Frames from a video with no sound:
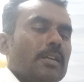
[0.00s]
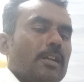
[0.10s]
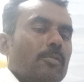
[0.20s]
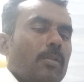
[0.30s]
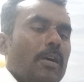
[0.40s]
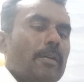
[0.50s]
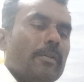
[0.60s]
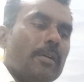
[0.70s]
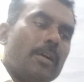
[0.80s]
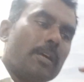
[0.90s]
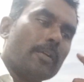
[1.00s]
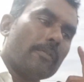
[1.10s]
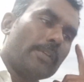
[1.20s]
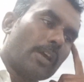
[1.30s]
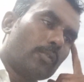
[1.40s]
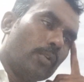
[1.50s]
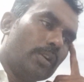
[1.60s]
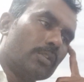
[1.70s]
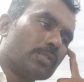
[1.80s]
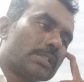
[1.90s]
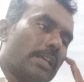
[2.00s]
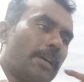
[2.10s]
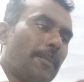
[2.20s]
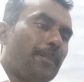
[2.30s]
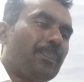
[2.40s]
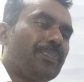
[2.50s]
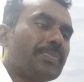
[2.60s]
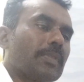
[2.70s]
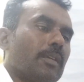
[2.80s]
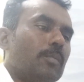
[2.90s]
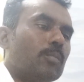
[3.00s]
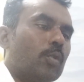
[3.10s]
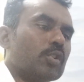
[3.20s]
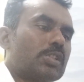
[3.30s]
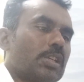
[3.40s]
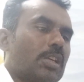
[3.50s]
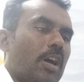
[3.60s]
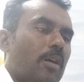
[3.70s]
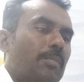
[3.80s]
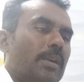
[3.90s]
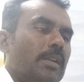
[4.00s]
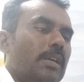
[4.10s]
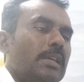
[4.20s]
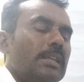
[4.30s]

Now we are going to share most common